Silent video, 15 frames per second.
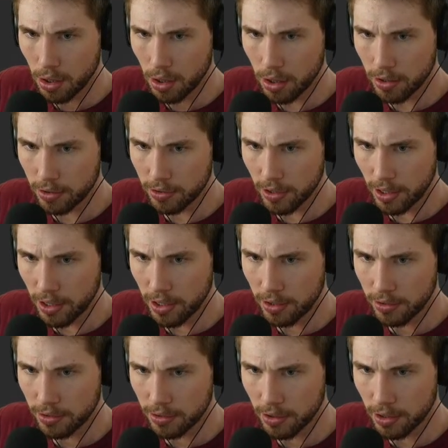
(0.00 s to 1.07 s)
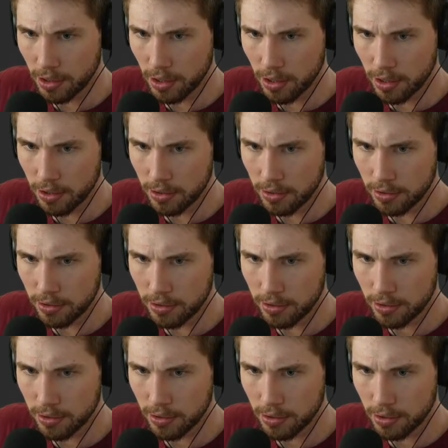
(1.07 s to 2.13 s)
the size is
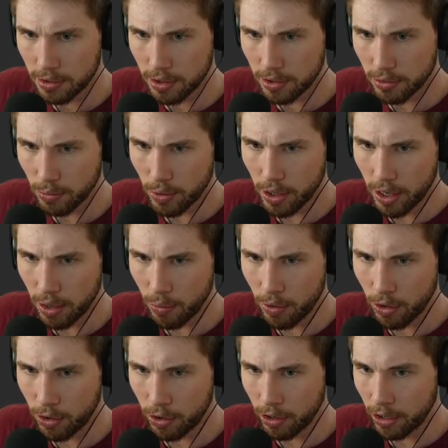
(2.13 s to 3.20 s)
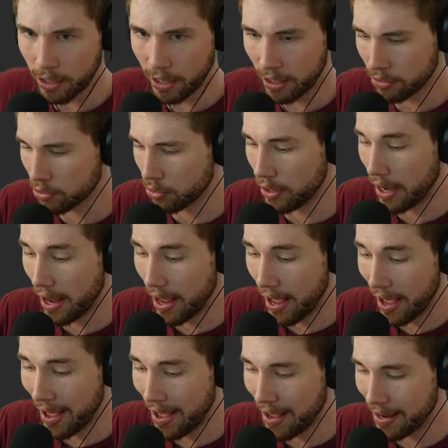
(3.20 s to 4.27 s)
less than 1, and we're on an asteroid,
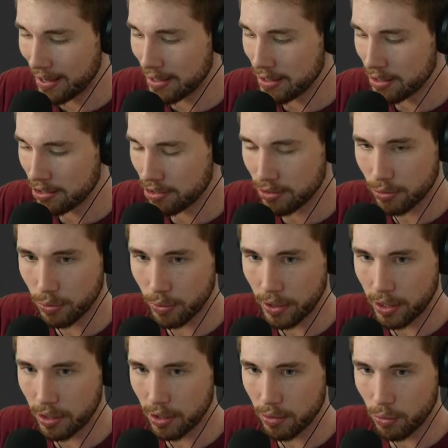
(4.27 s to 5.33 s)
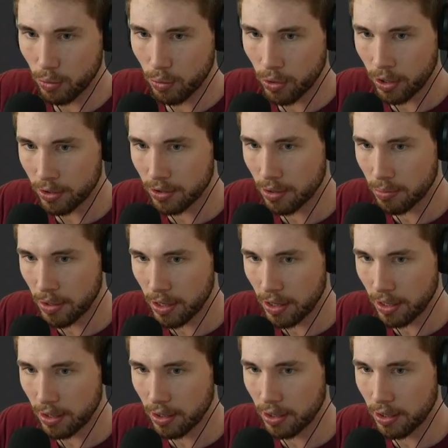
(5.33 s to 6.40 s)
and we want it to be that
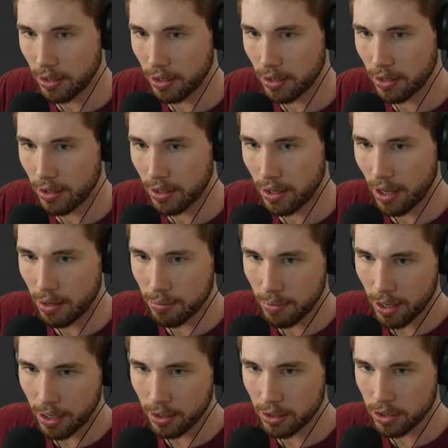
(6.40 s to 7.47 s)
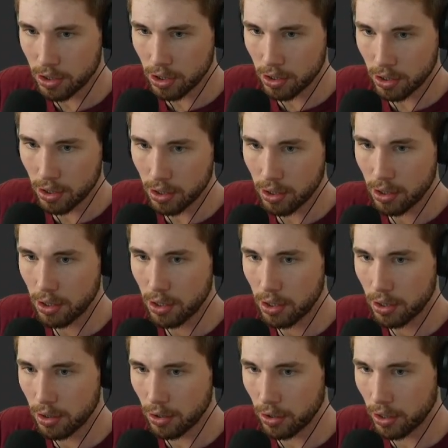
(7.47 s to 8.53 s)
game manager
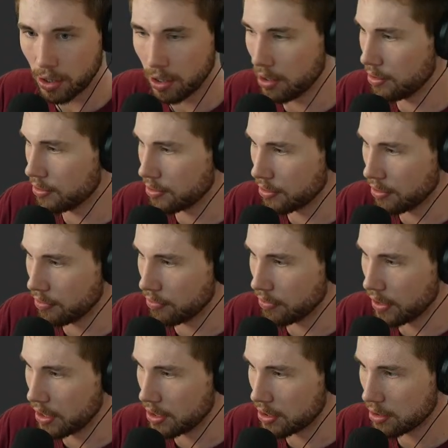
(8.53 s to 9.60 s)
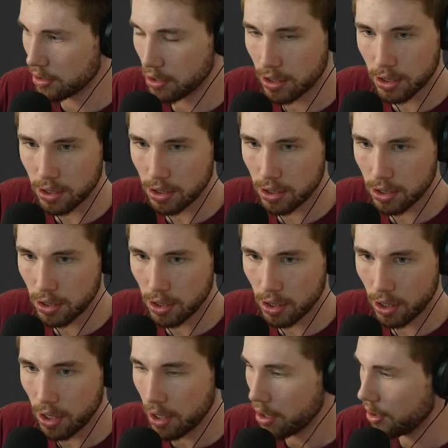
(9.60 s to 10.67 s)
dot is event
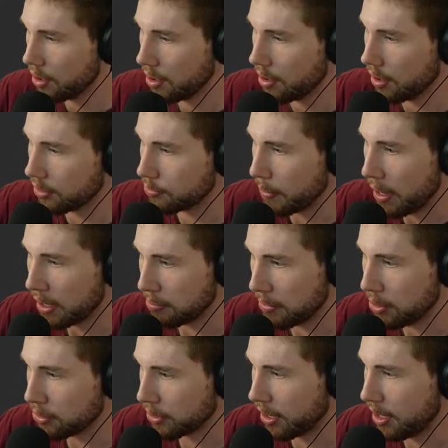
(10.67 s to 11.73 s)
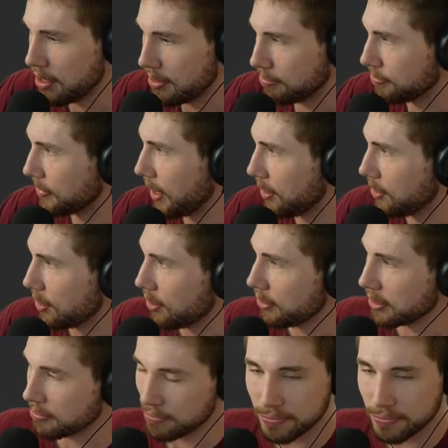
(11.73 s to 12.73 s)
expired milk. Hey, how you going?